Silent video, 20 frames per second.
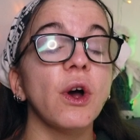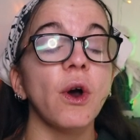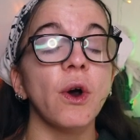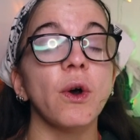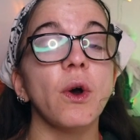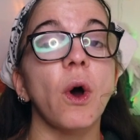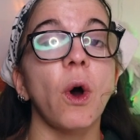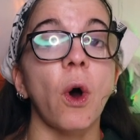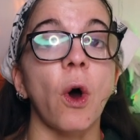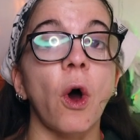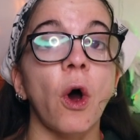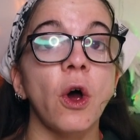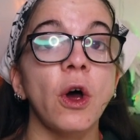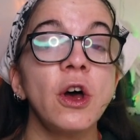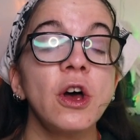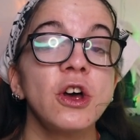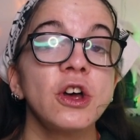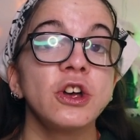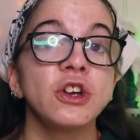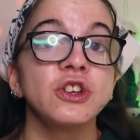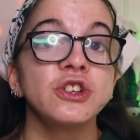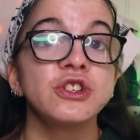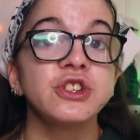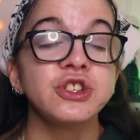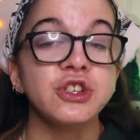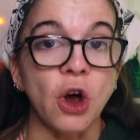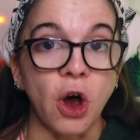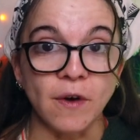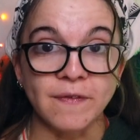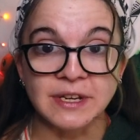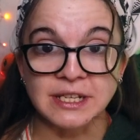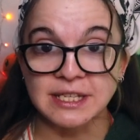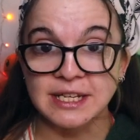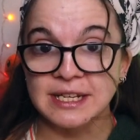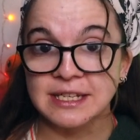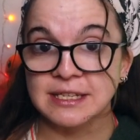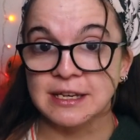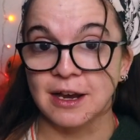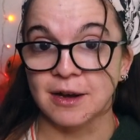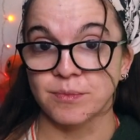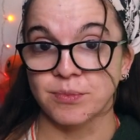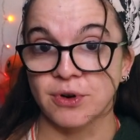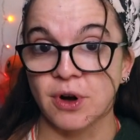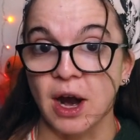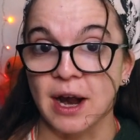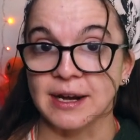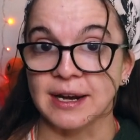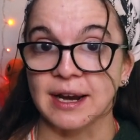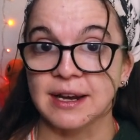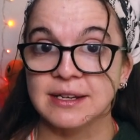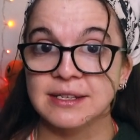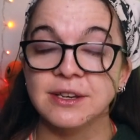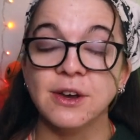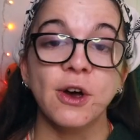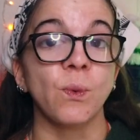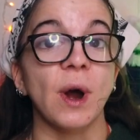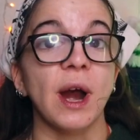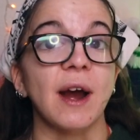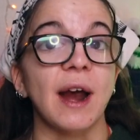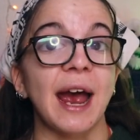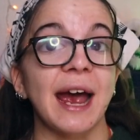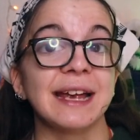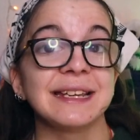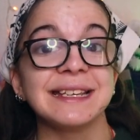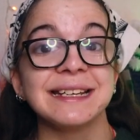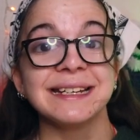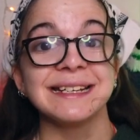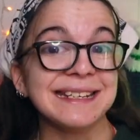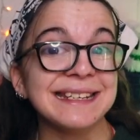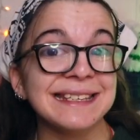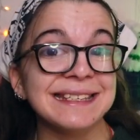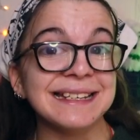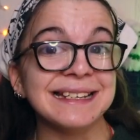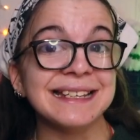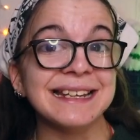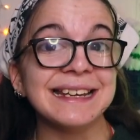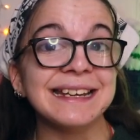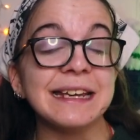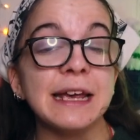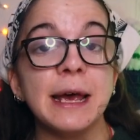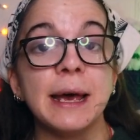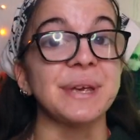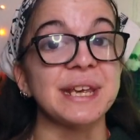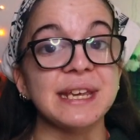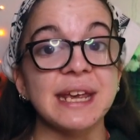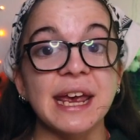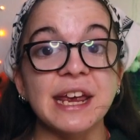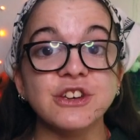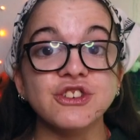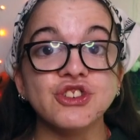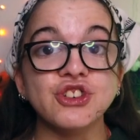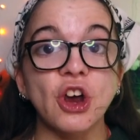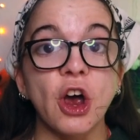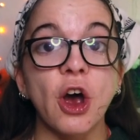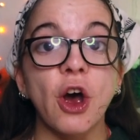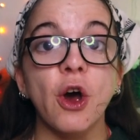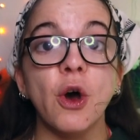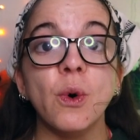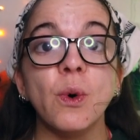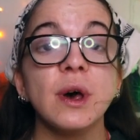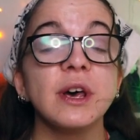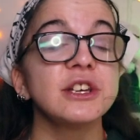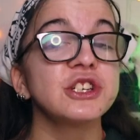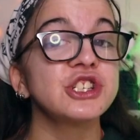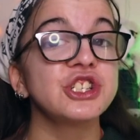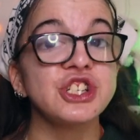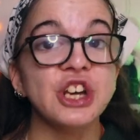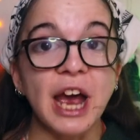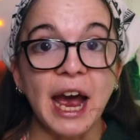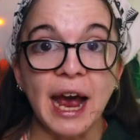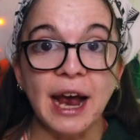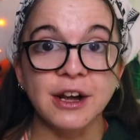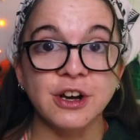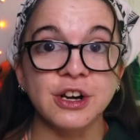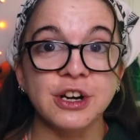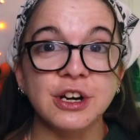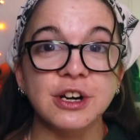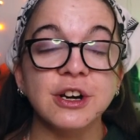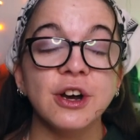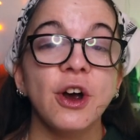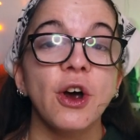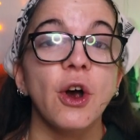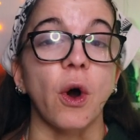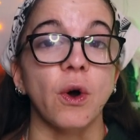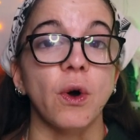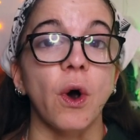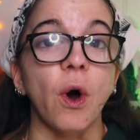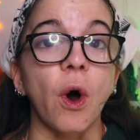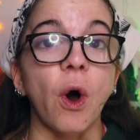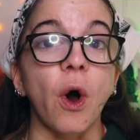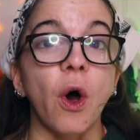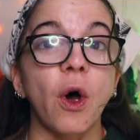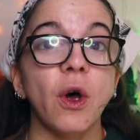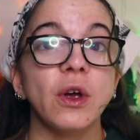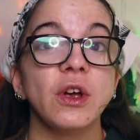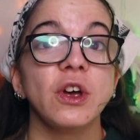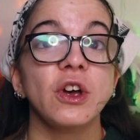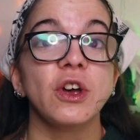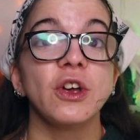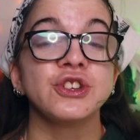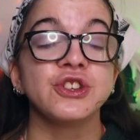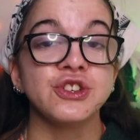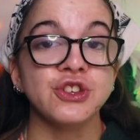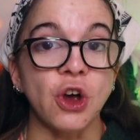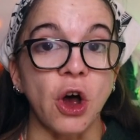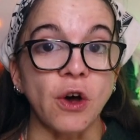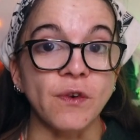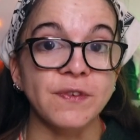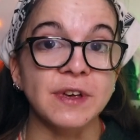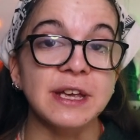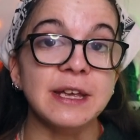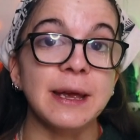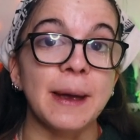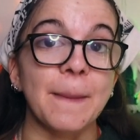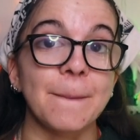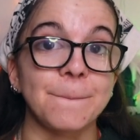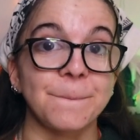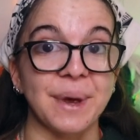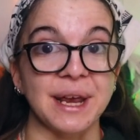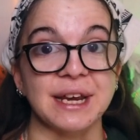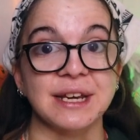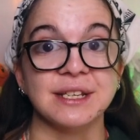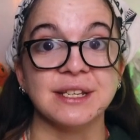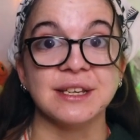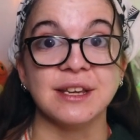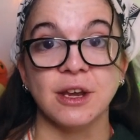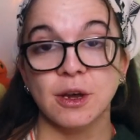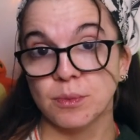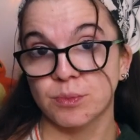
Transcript: are all solventless products, whereas distillate, BHO, shatter are all solvent-based